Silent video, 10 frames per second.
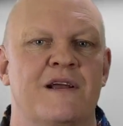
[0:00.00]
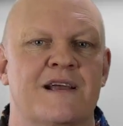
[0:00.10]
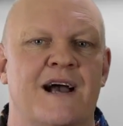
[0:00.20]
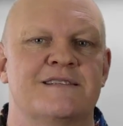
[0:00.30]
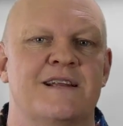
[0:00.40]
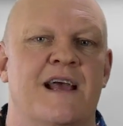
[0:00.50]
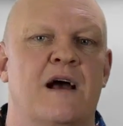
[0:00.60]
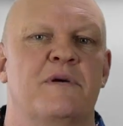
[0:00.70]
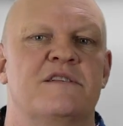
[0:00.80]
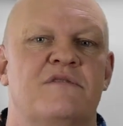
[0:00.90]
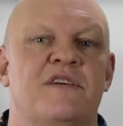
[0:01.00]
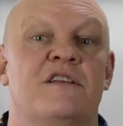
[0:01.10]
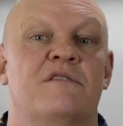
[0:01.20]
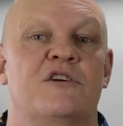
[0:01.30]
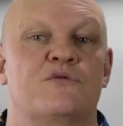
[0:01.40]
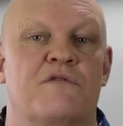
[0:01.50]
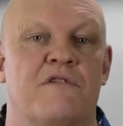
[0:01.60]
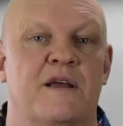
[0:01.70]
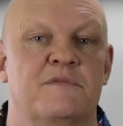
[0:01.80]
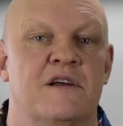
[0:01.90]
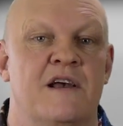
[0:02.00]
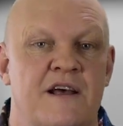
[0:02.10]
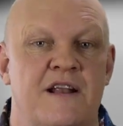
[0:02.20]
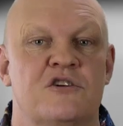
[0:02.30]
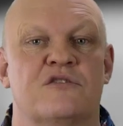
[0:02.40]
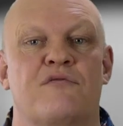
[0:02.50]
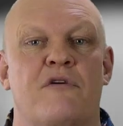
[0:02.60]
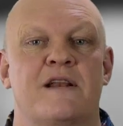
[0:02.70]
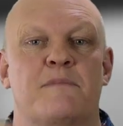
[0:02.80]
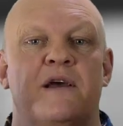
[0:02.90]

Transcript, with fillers: and cutting it up into the individual frames and then just throwing the